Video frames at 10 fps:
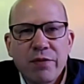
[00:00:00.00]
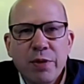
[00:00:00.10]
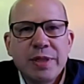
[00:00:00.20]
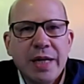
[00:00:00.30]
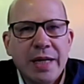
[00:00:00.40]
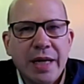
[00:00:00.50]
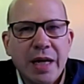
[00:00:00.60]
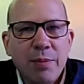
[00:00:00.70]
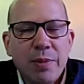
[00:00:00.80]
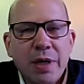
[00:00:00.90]
from 10
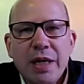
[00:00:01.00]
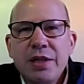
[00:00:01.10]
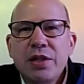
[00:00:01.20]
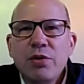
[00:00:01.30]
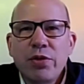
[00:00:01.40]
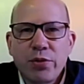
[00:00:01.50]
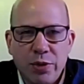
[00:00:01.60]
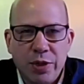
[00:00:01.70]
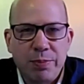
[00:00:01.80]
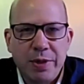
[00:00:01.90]
a.m. until
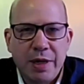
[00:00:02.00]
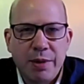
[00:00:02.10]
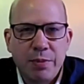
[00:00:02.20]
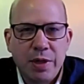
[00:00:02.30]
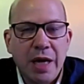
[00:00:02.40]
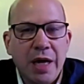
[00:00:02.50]
3 p.m.